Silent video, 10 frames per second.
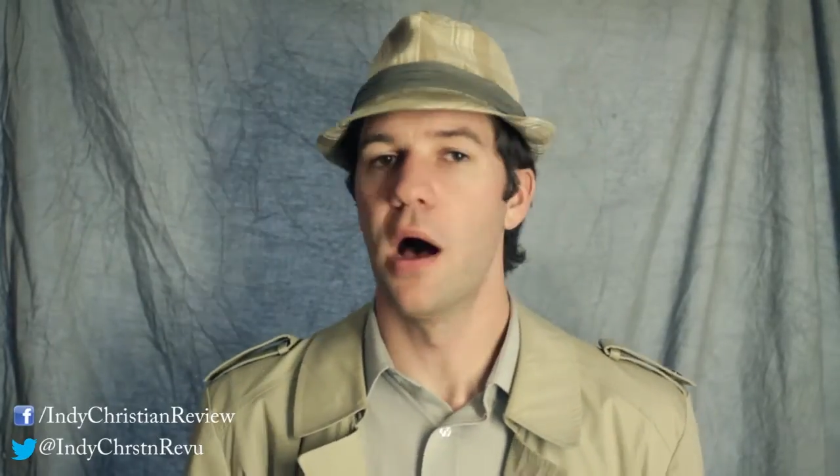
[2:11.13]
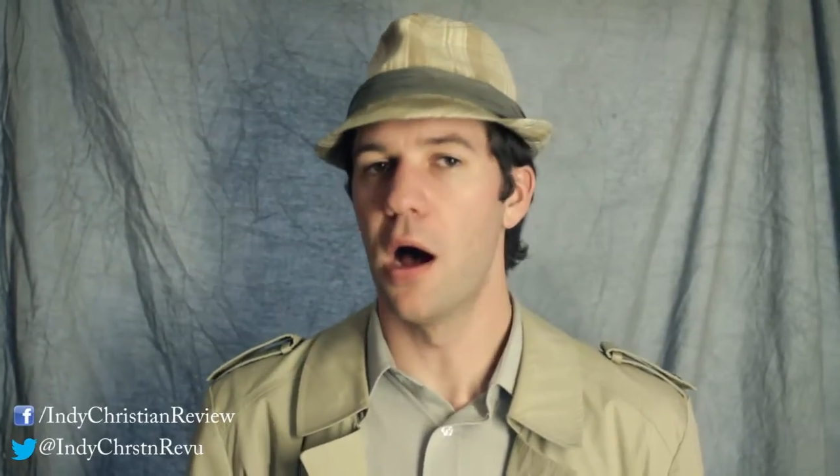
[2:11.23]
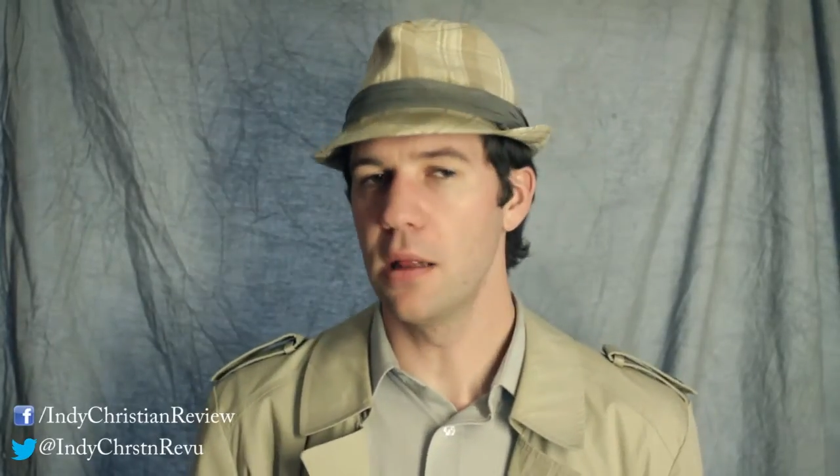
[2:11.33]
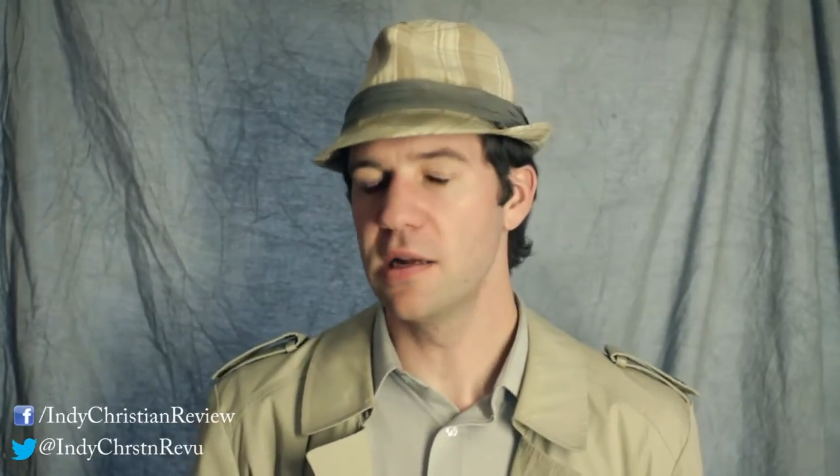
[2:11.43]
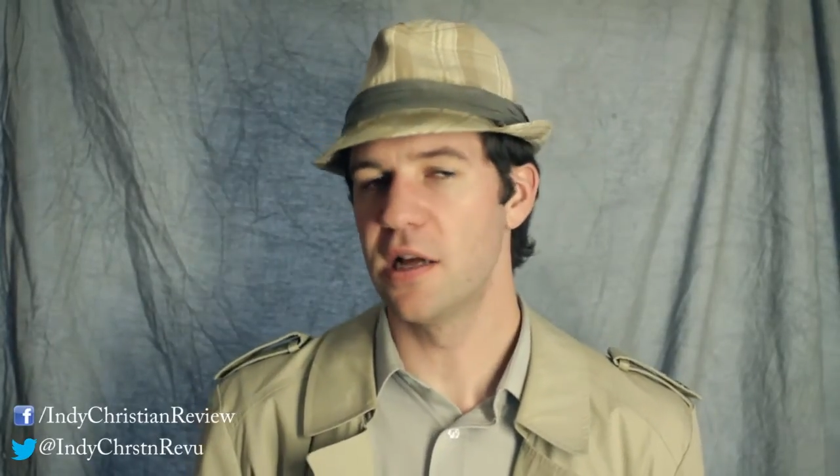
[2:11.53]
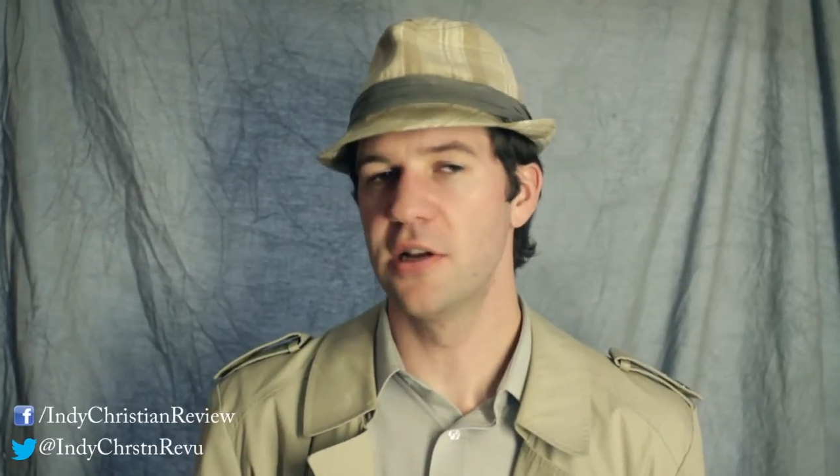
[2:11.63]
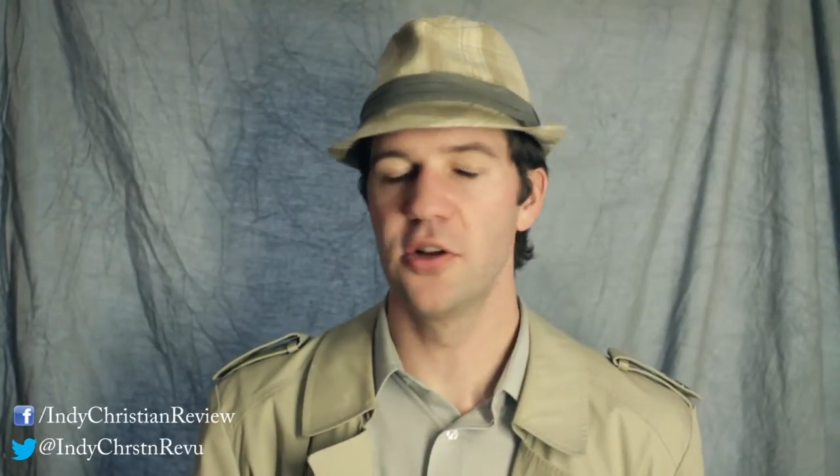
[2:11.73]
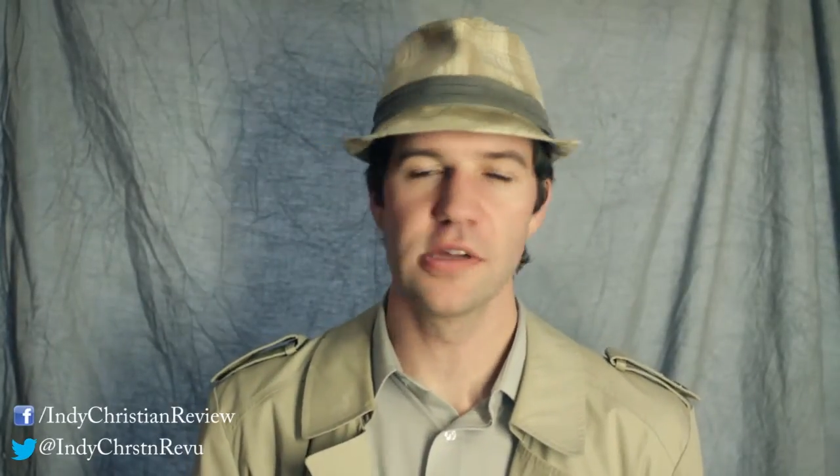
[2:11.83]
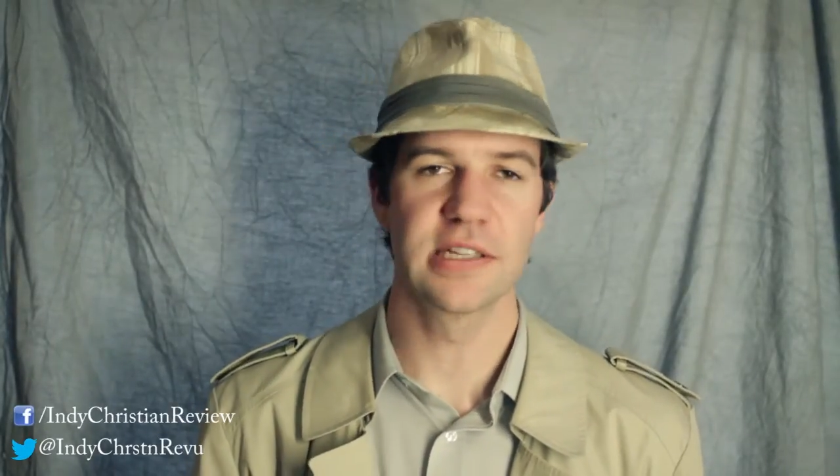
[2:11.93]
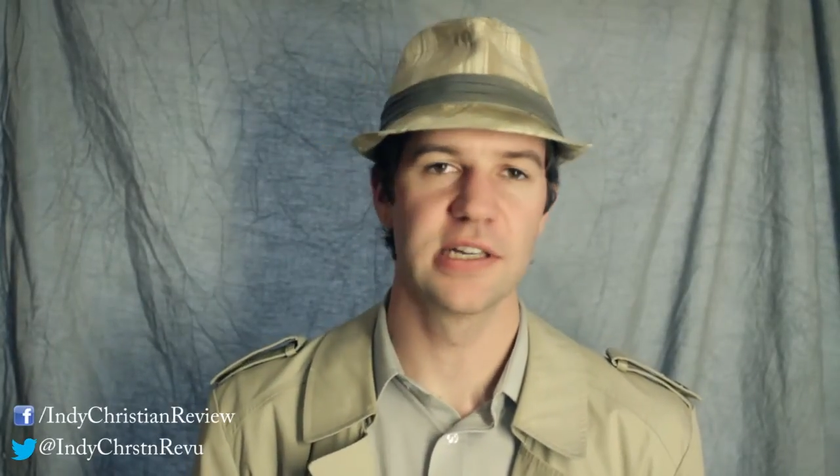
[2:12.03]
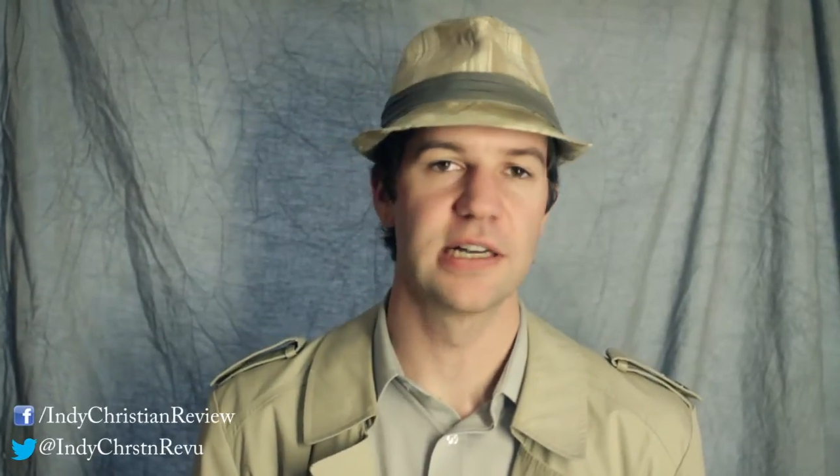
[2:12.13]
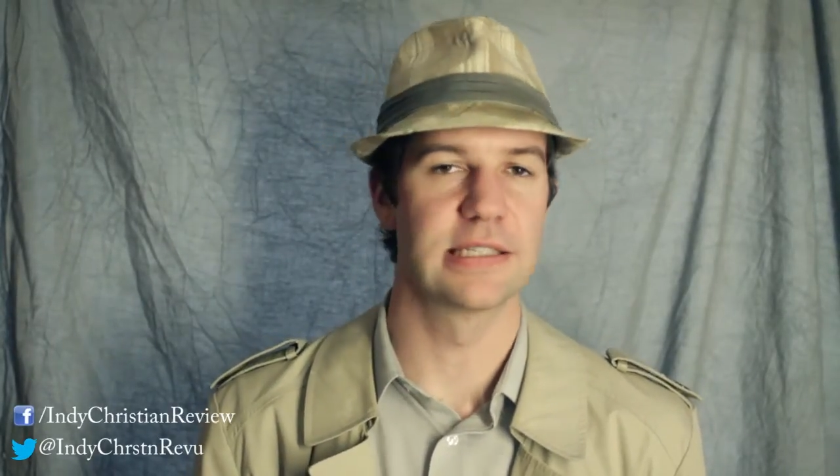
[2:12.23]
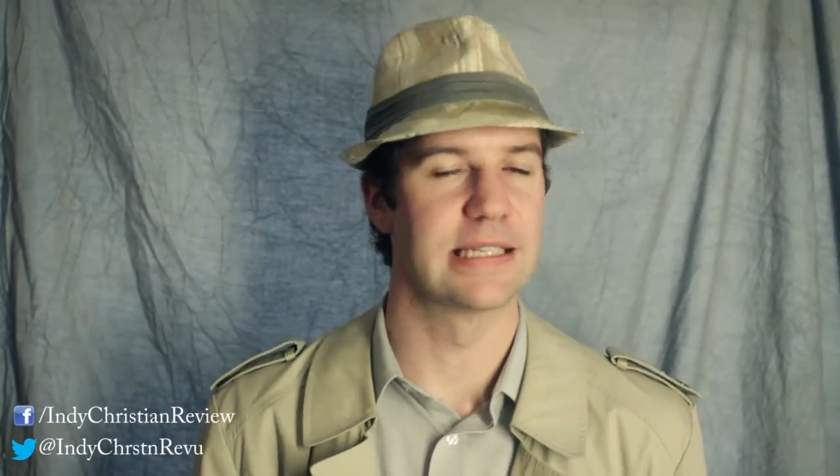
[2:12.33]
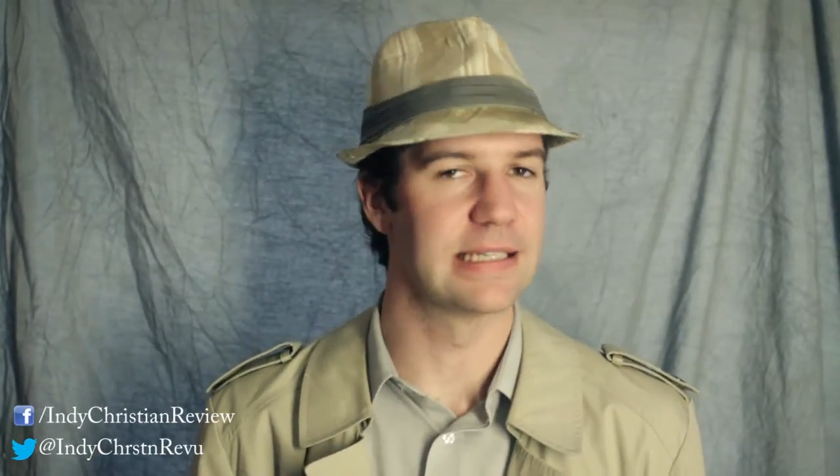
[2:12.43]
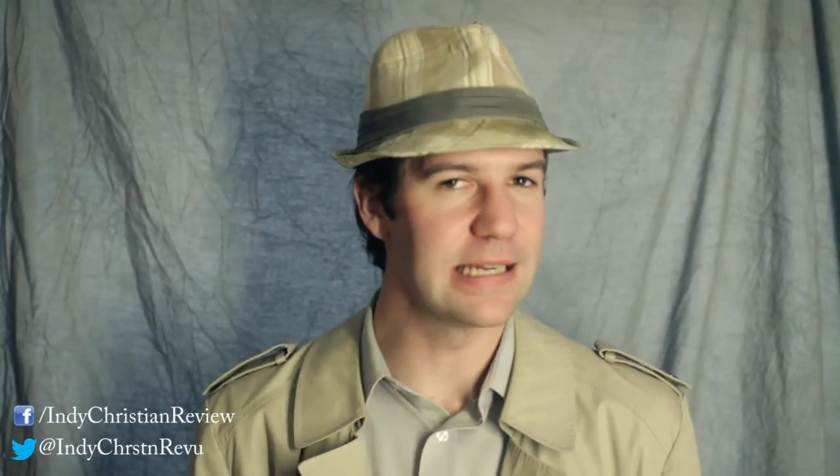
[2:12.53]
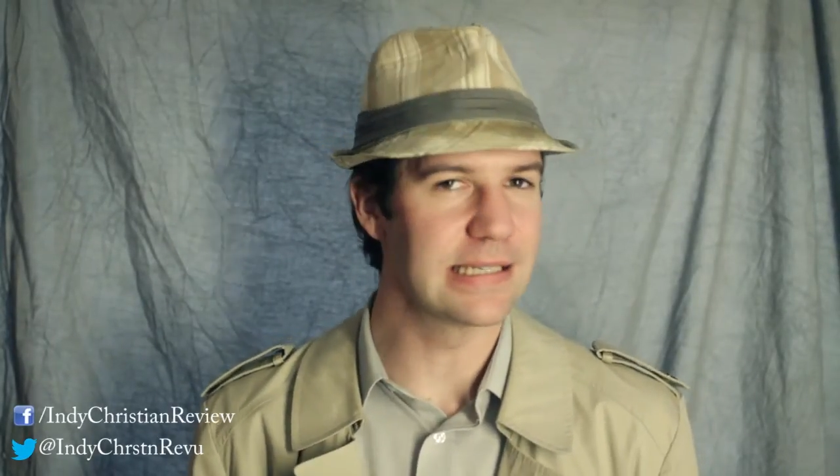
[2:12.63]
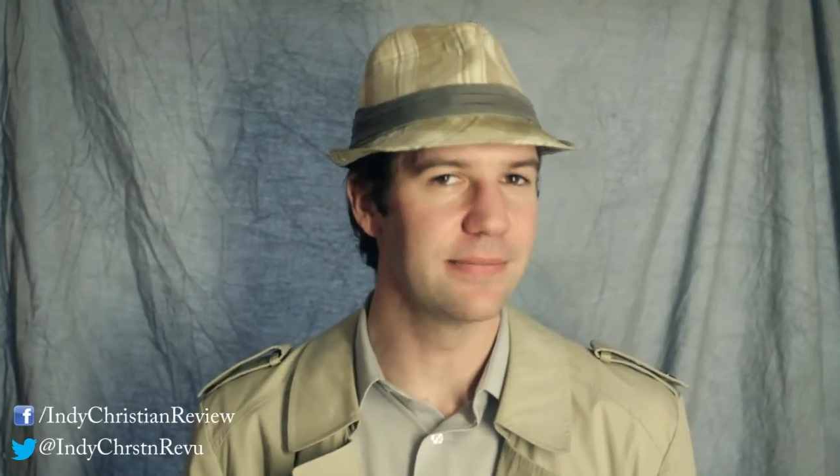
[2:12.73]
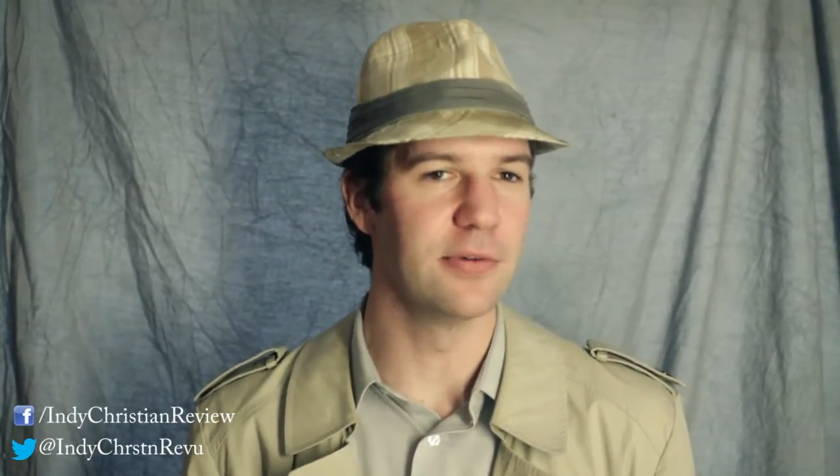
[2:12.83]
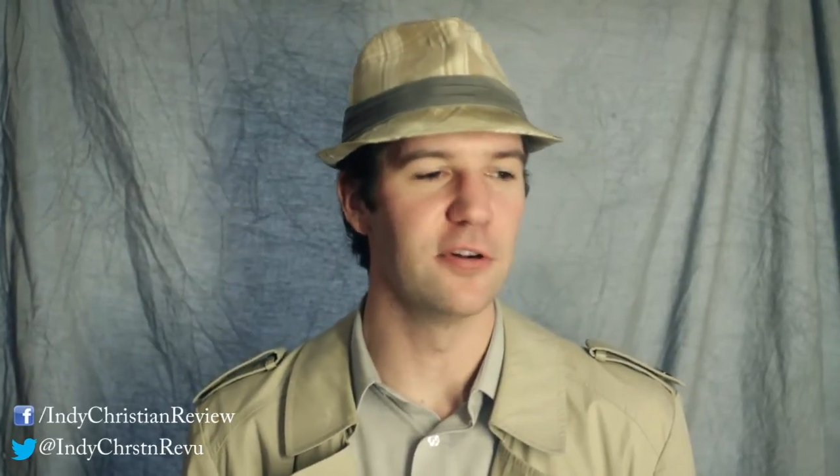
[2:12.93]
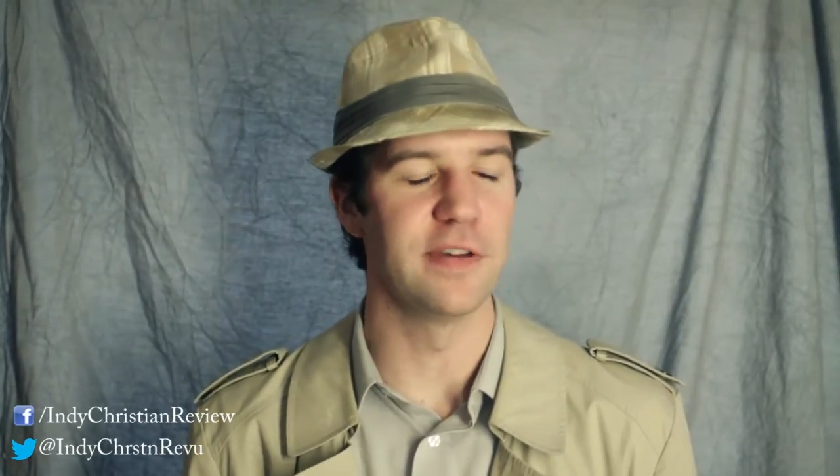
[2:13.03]
All in all, No Lost Cause is a
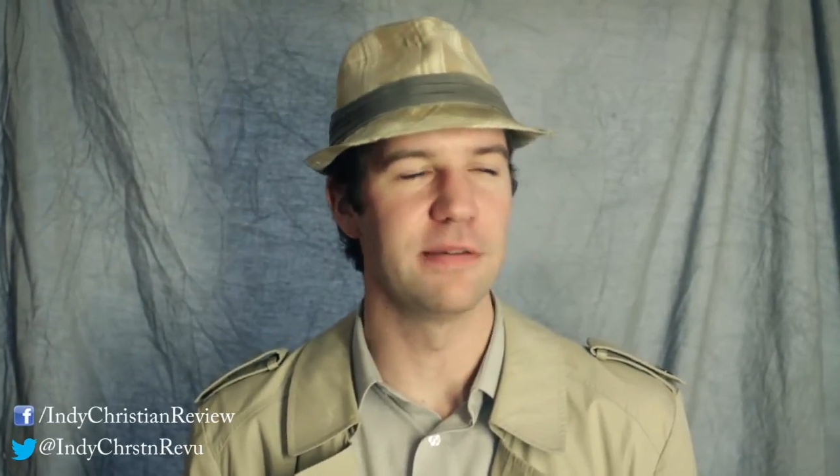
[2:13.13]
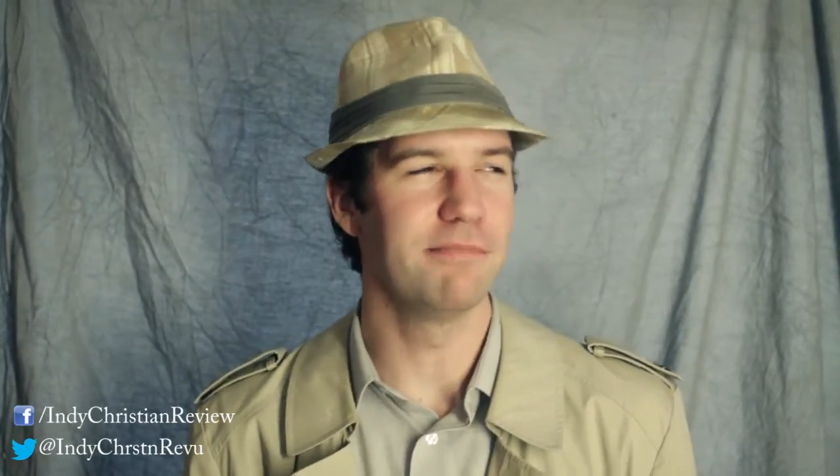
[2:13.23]
decent movie,